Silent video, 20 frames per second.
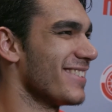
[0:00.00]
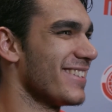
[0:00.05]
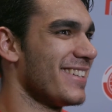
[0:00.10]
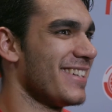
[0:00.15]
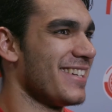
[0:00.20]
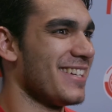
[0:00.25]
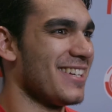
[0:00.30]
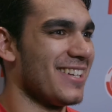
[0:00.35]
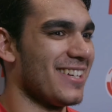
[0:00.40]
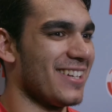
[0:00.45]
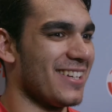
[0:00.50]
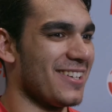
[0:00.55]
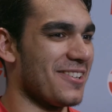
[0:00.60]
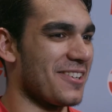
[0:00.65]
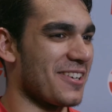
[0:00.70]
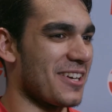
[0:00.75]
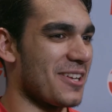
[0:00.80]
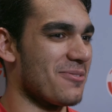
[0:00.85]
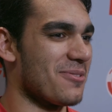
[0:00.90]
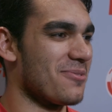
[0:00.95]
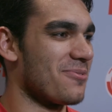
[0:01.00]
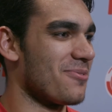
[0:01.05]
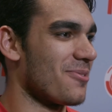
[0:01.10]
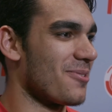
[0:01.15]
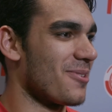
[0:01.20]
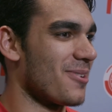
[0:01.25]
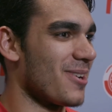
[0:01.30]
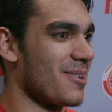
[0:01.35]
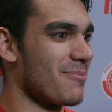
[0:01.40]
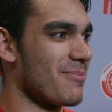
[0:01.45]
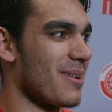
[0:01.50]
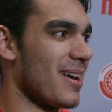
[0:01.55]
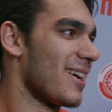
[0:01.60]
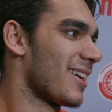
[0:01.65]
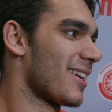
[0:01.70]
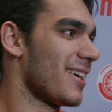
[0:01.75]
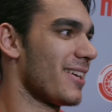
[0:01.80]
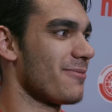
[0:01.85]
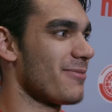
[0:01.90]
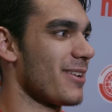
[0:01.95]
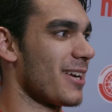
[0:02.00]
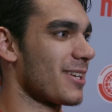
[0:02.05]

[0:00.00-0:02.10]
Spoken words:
And I kind of went forehand, backhand,